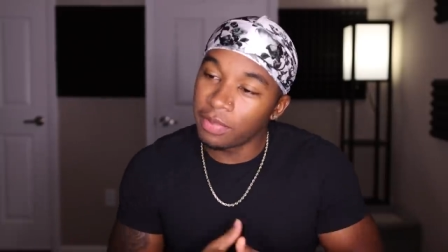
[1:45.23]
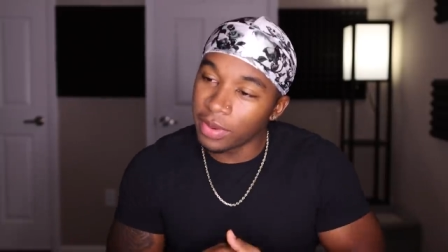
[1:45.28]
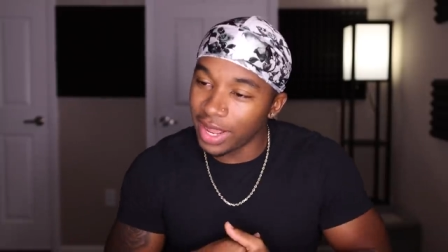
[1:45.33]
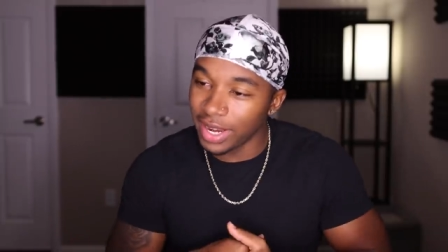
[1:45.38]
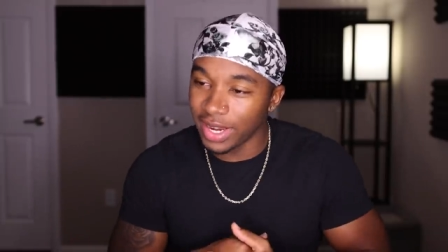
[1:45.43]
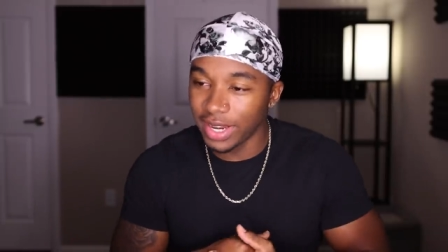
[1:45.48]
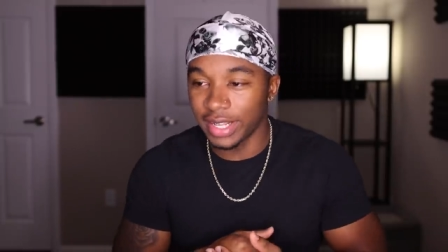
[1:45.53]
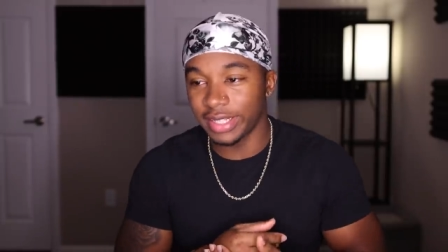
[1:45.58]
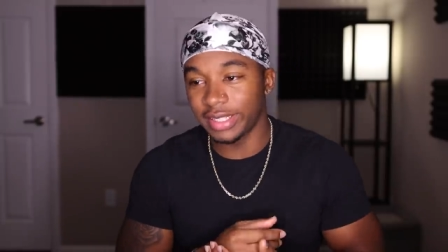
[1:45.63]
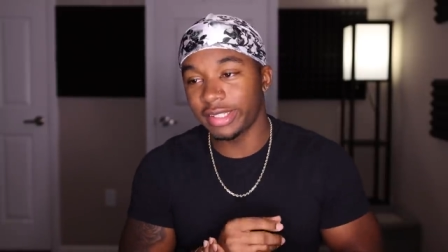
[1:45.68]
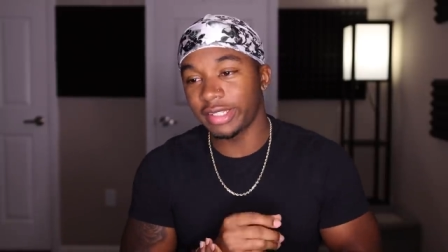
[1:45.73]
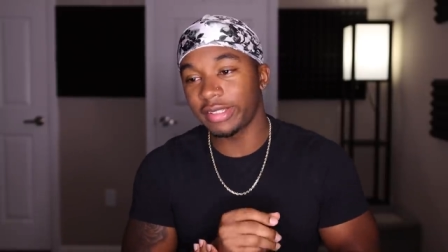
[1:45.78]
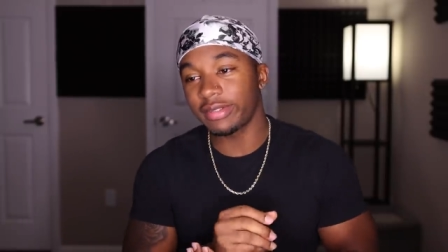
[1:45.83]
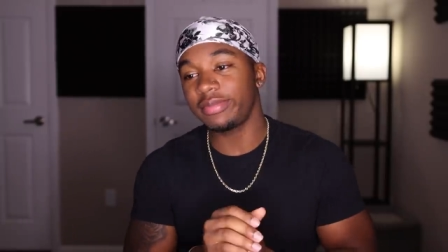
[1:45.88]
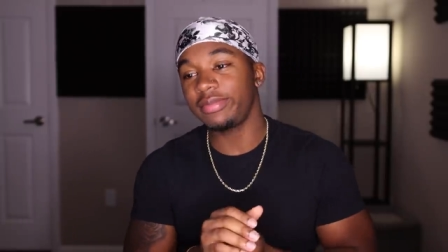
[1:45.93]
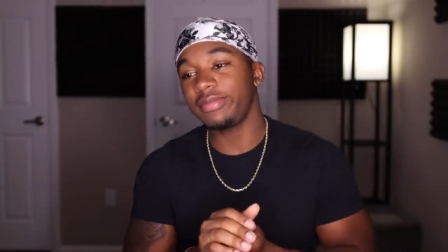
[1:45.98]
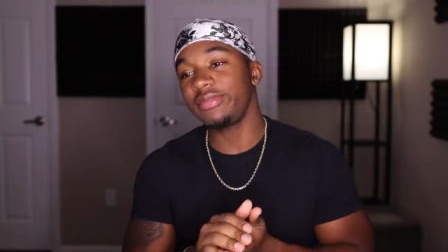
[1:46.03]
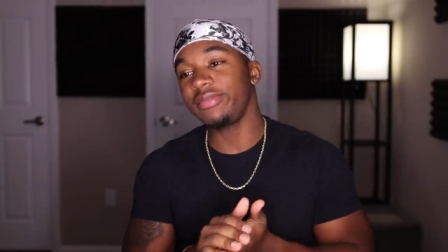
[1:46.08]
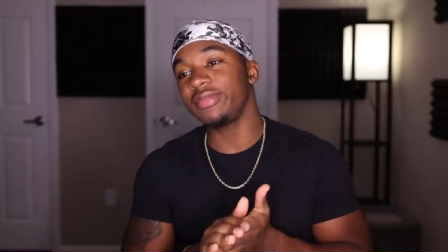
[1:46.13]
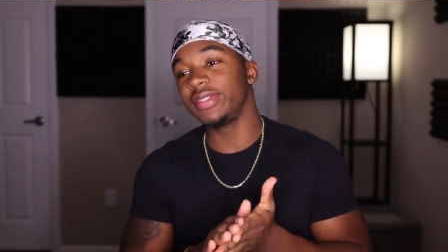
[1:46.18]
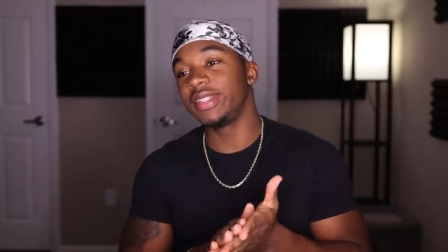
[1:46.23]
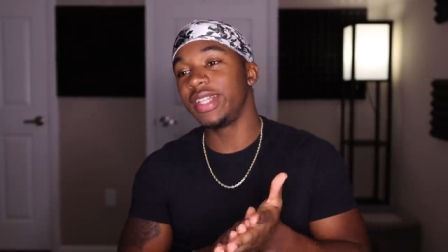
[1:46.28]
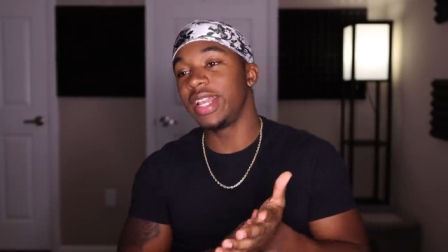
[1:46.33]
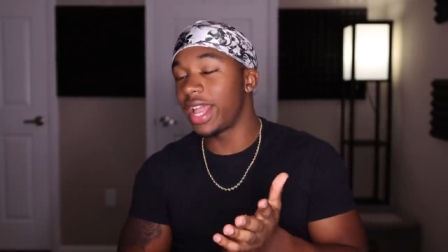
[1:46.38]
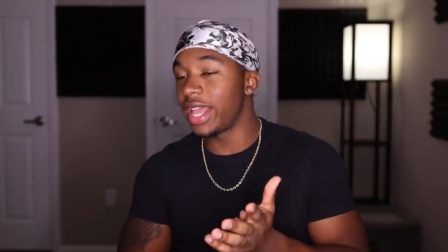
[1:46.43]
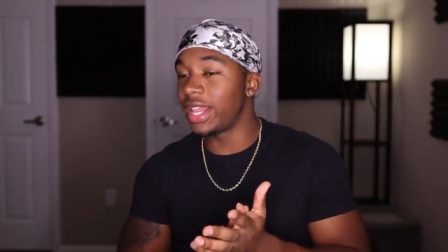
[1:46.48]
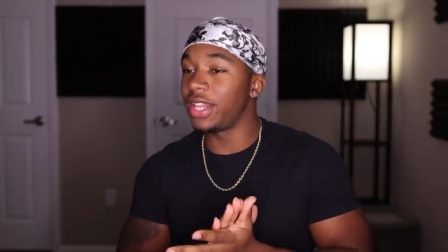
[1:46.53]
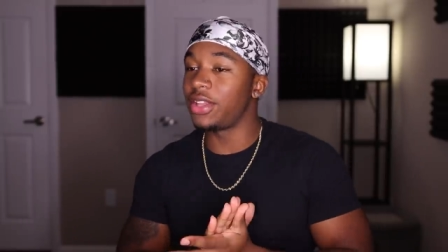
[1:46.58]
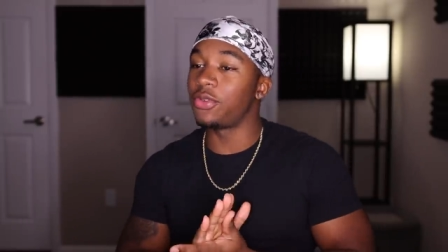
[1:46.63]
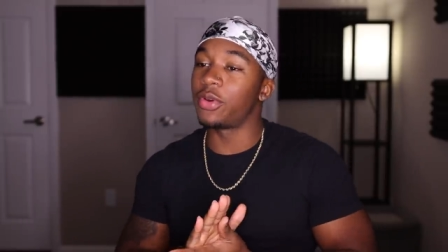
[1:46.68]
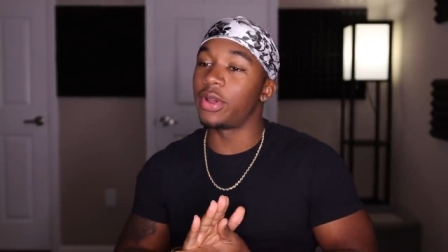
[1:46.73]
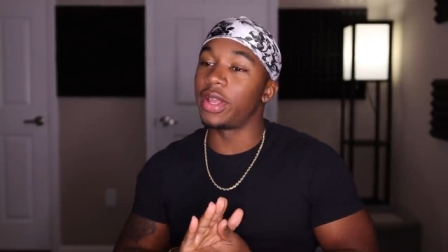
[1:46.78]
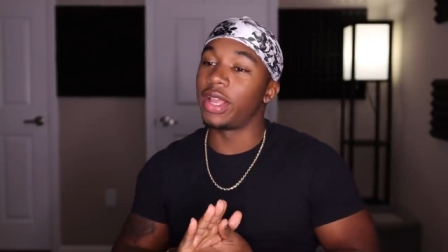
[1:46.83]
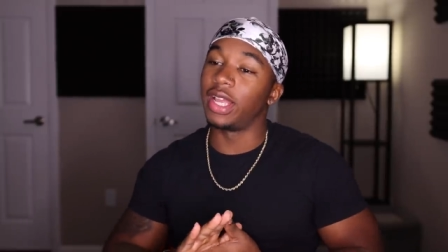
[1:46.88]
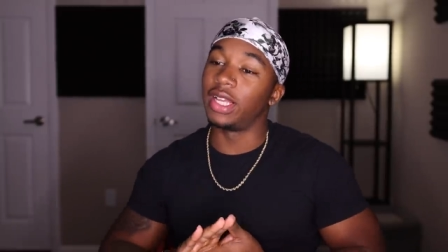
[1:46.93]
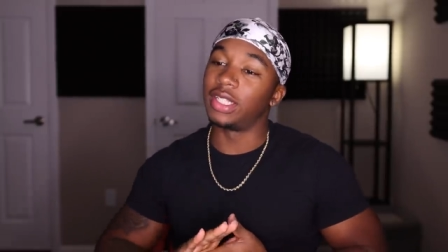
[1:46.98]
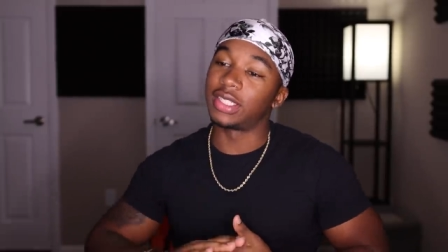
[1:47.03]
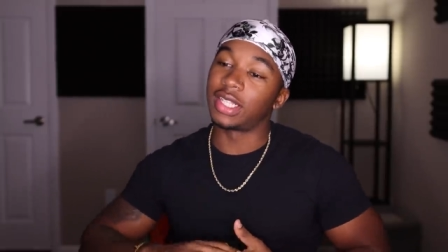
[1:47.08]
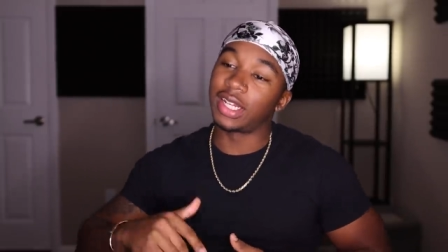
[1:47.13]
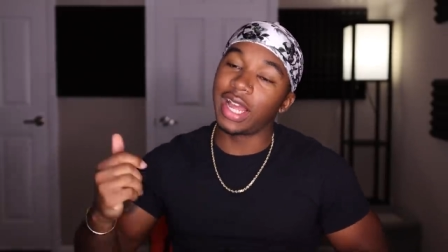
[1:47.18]
But
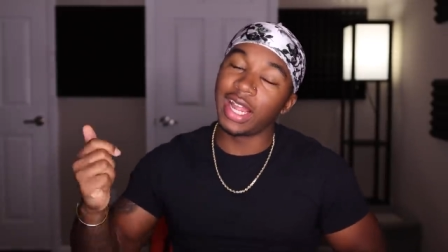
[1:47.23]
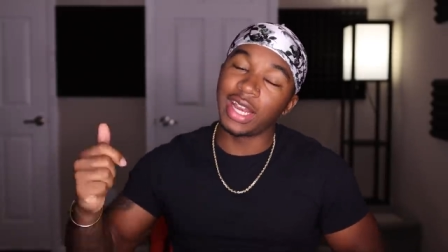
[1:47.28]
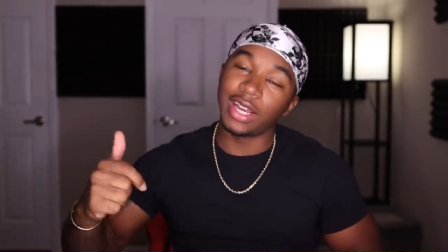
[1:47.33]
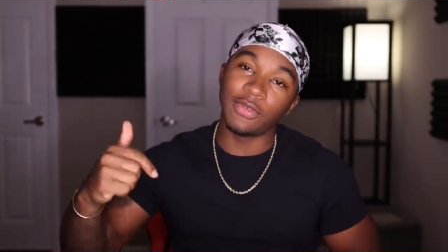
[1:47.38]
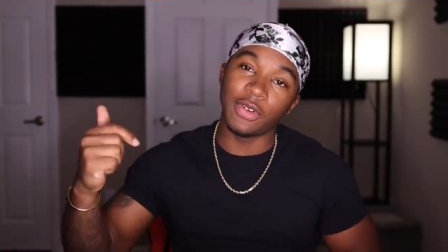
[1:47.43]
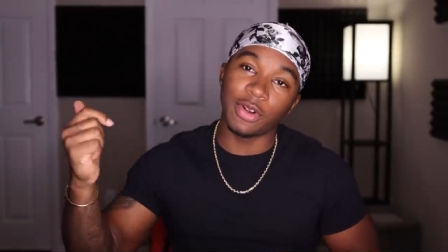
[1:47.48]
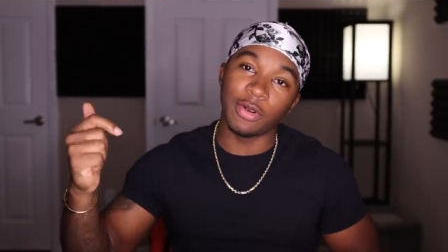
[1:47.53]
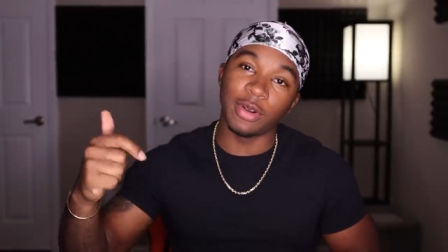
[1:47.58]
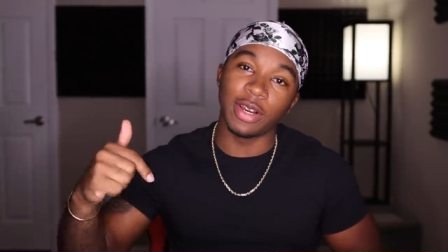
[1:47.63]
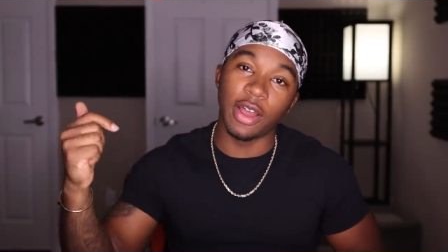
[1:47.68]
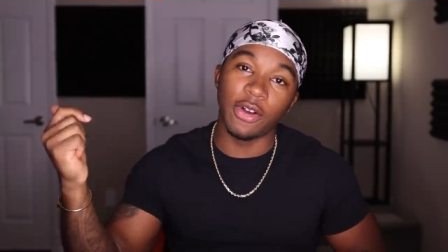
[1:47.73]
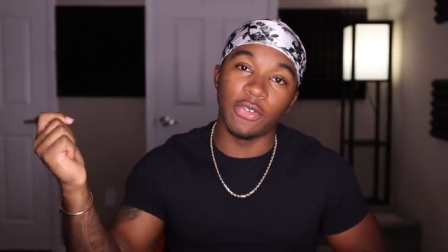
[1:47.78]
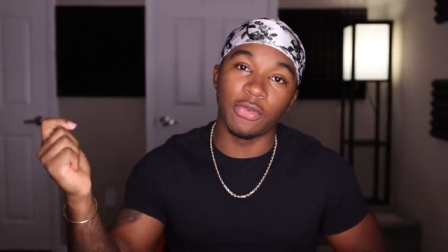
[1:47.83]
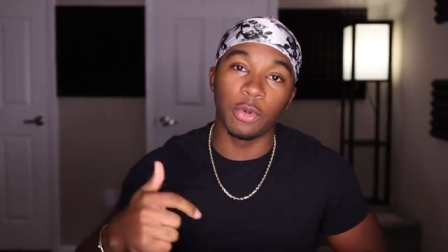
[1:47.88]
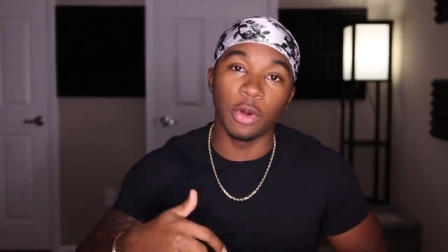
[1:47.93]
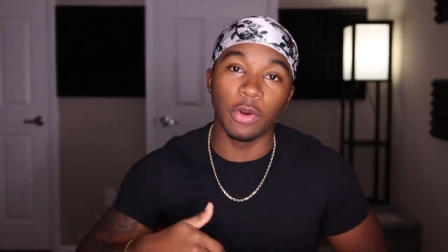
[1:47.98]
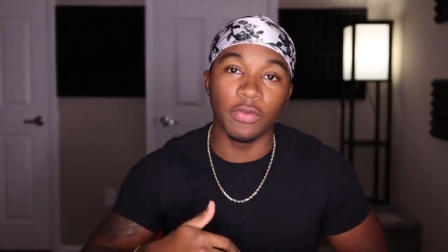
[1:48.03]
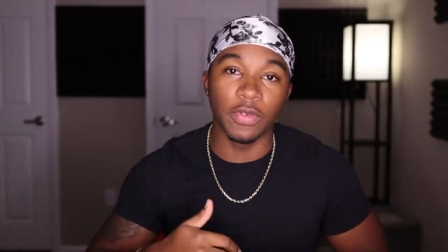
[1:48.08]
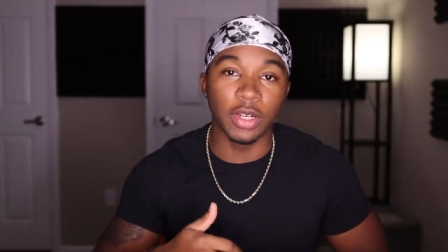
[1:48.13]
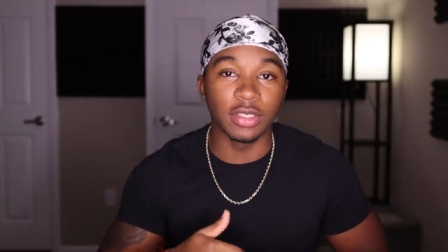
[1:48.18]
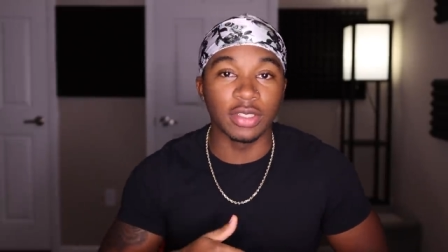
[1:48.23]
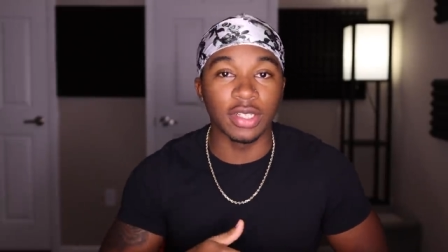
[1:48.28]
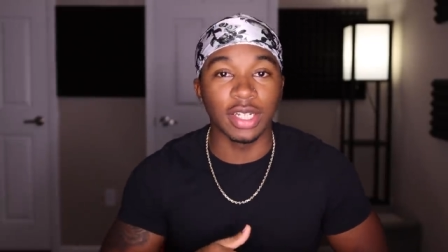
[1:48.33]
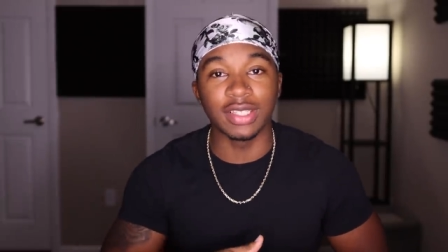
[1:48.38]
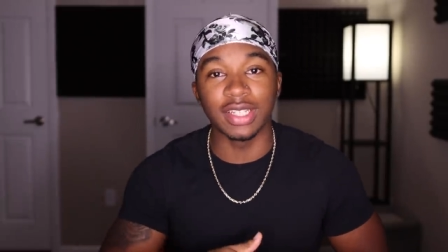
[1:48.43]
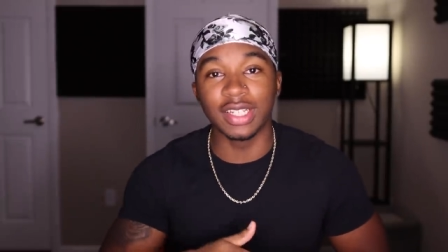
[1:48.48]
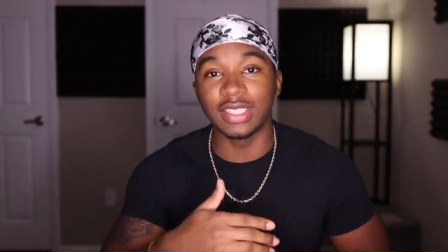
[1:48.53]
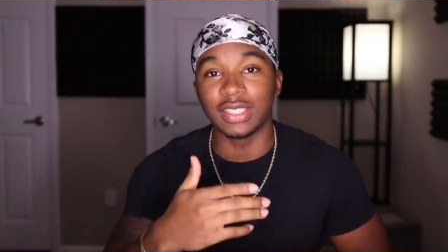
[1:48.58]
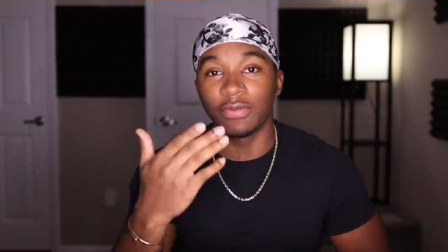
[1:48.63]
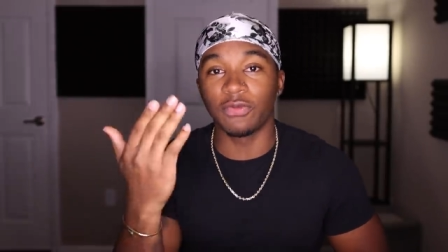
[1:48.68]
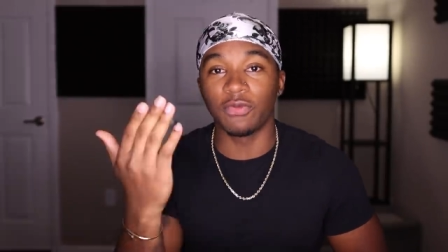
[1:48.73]
anyways, like the video right now for more videos like this,